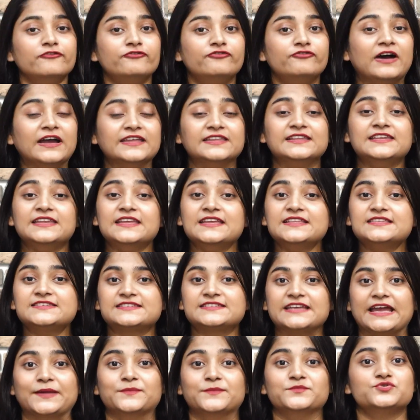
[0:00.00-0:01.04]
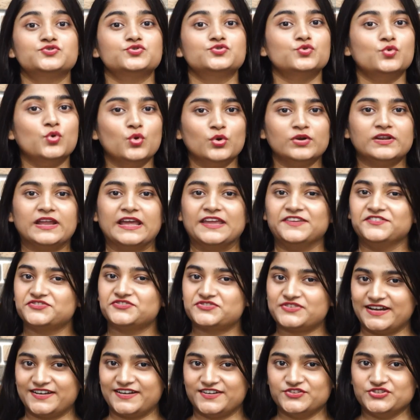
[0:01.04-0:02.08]
Finally, it's time to go live
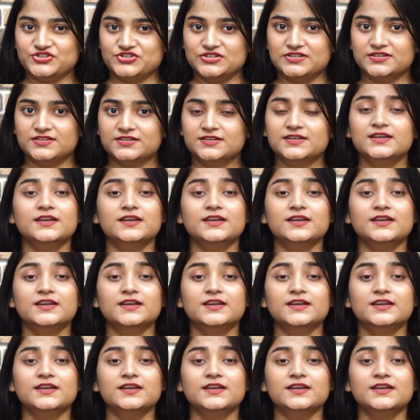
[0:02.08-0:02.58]
strategy.